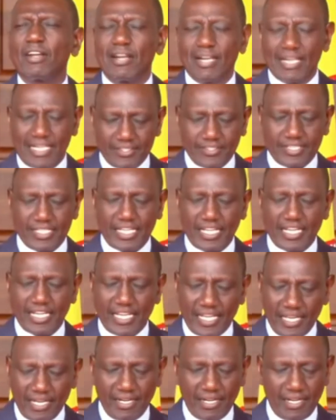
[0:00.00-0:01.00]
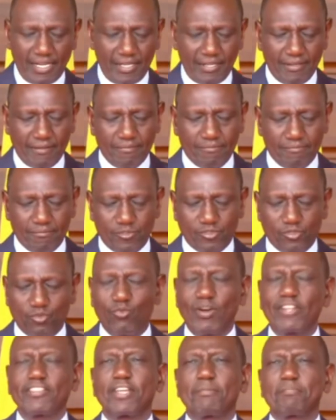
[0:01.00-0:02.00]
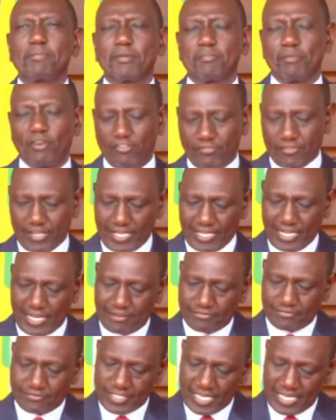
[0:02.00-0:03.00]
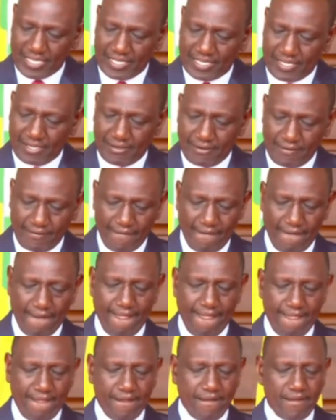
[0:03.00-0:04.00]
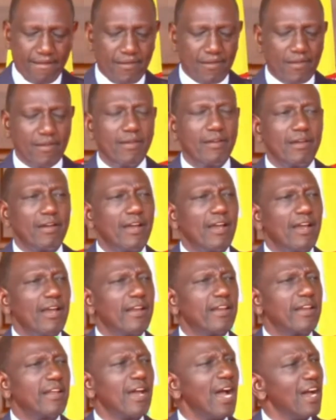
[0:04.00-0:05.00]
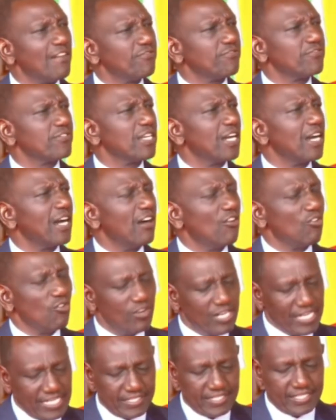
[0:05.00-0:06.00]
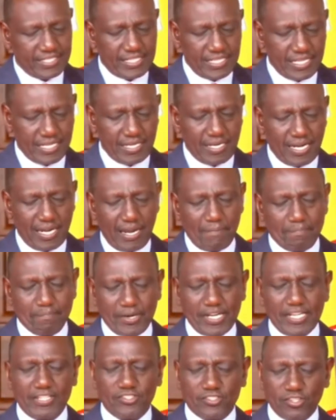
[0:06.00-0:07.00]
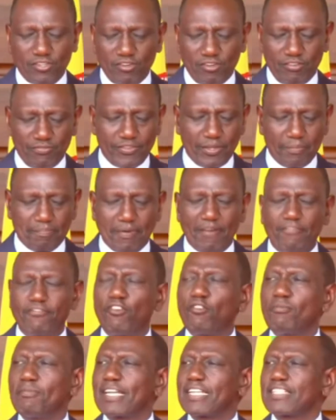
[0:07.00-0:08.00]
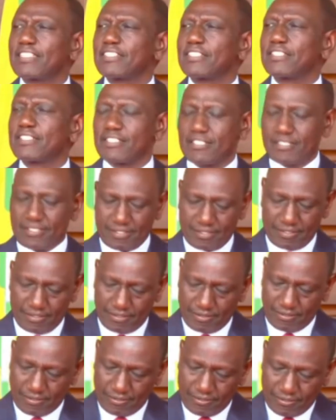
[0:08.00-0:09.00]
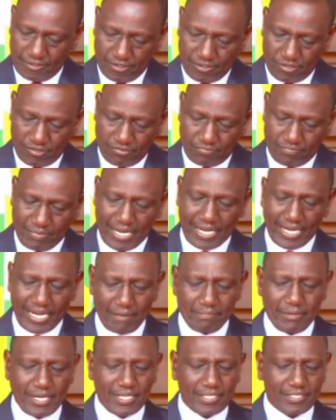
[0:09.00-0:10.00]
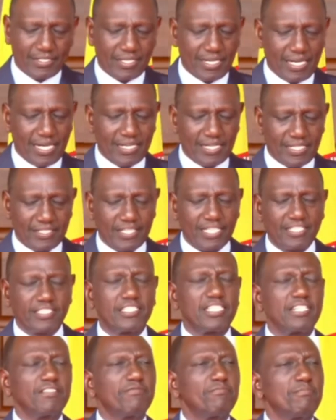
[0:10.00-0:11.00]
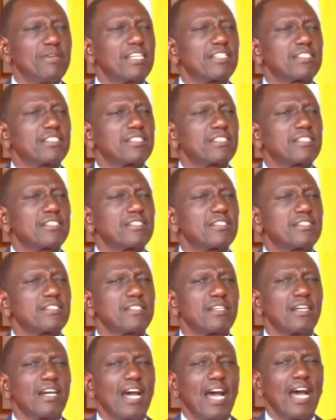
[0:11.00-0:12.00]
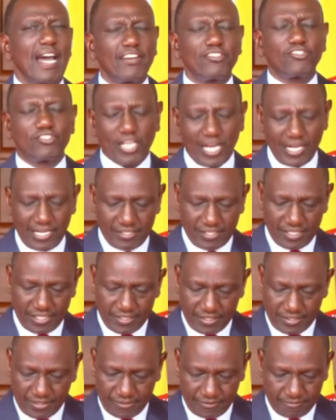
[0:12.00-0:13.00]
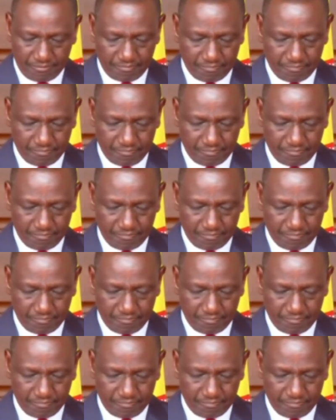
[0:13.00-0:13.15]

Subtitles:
listening keenly to what the people of Kenya have said, and after a holistic appraisal of the performance of my cabinet and its achievements and challenges,